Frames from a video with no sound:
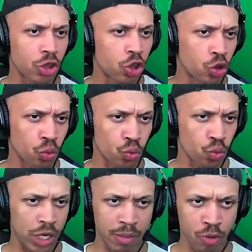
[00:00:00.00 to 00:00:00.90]

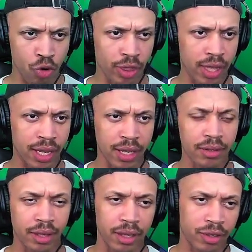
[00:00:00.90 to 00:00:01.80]
3 more things,
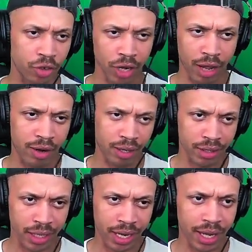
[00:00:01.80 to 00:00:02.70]
unless you're counting
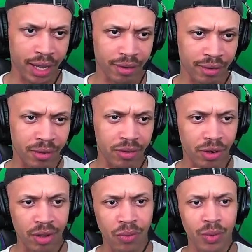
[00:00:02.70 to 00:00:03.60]
today as the
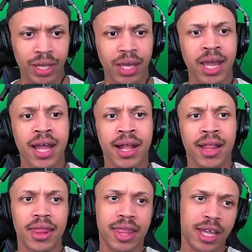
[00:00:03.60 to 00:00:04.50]
start of the week.
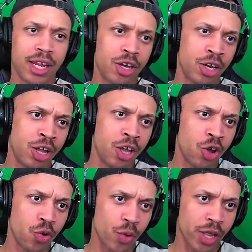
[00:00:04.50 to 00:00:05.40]
Then
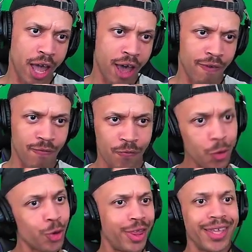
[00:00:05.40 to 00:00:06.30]
we have
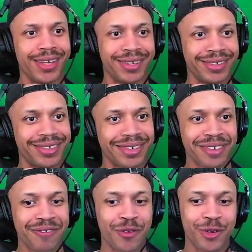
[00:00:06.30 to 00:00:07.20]
4 things
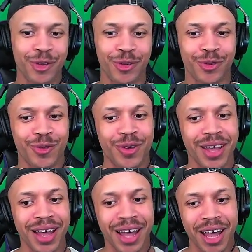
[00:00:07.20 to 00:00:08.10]
for you.
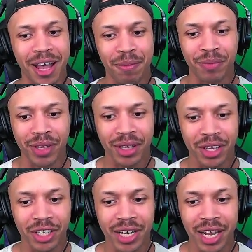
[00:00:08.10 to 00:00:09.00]

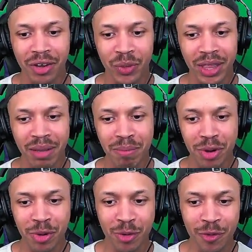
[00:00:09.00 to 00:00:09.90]
Good luck with the
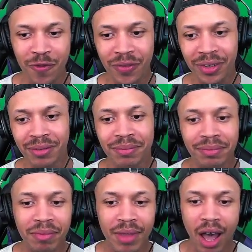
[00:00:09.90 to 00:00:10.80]
move.
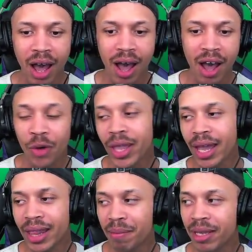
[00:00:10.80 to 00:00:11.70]
Oh yeah,
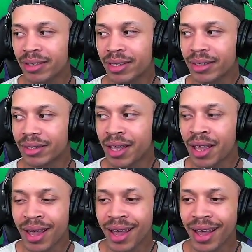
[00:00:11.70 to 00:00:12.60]
that makes sense.
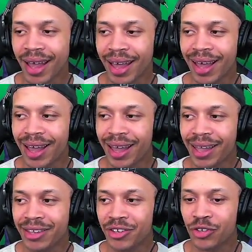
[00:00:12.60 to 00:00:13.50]

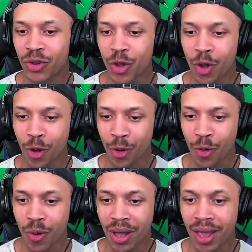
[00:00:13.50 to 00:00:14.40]

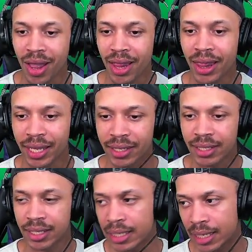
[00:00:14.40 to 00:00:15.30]
So let's
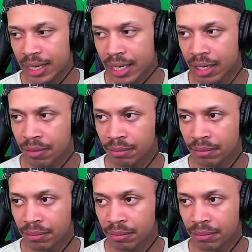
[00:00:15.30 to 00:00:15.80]
see.